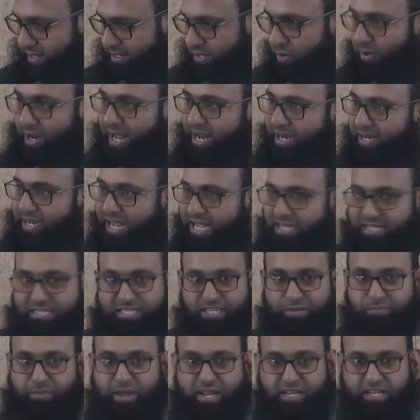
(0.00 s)
Don't
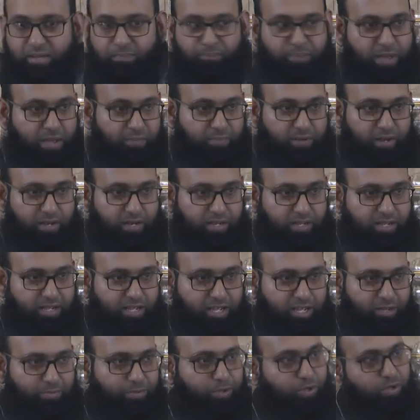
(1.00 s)
underestimate a pebble.
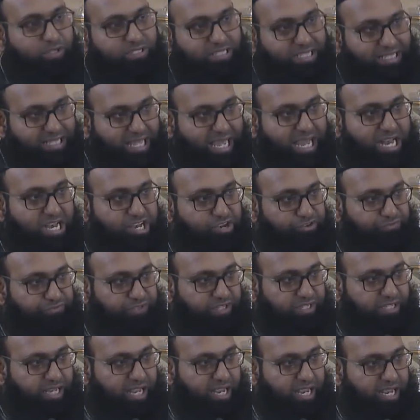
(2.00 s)
Because in the end of
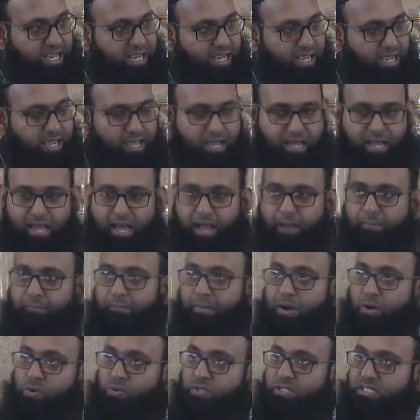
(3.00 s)
the day, a
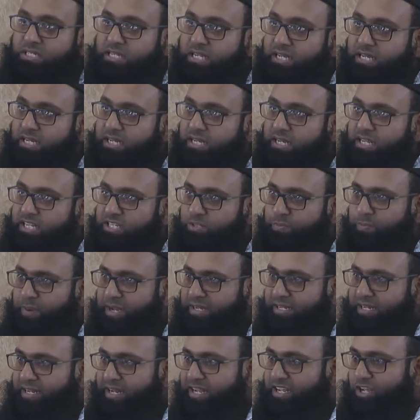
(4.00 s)
mountain is
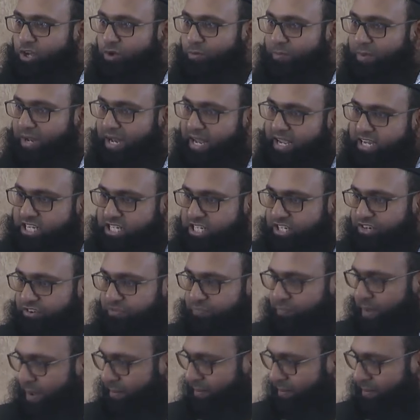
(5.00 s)
but an accumulation of